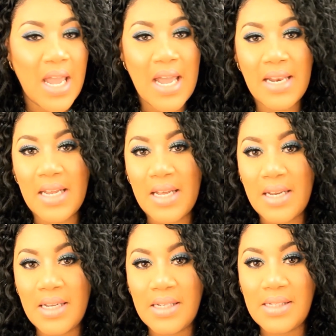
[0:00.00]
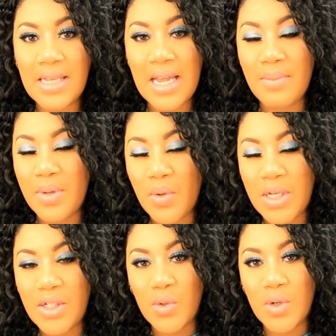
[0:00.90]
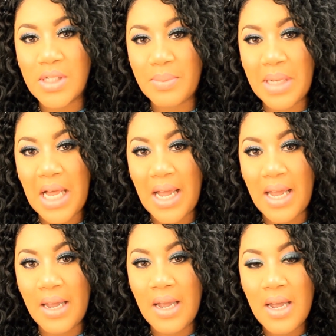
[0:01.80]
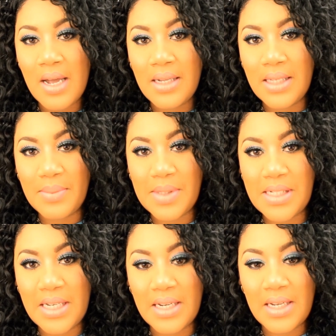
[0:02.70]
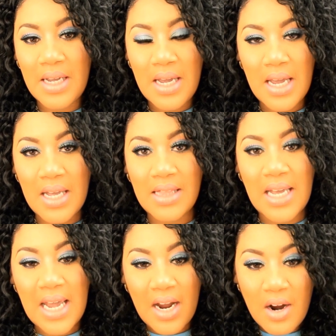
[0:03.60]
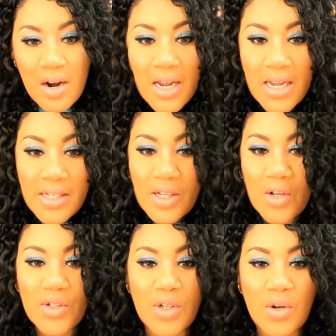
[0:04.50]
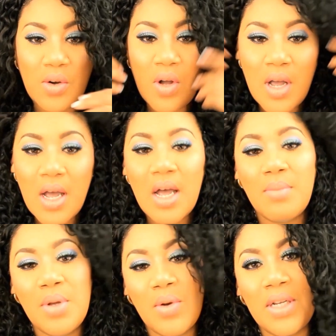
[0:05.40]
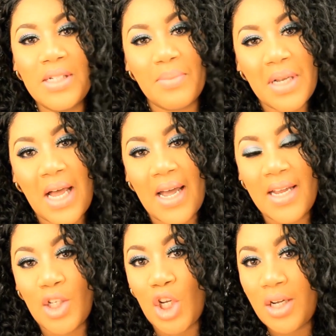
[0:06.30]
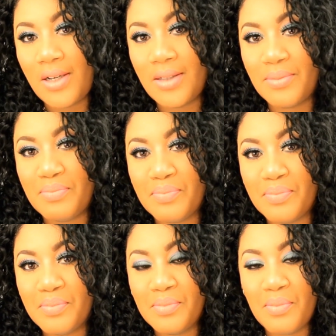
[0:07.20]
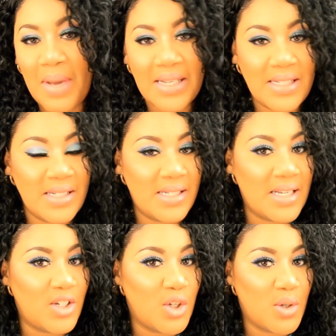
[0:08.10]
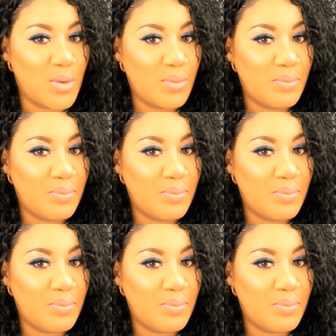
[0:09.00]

And it is a Beauty Store Supply lipstick. And the hair is also a Beauty Supply look by Sensational.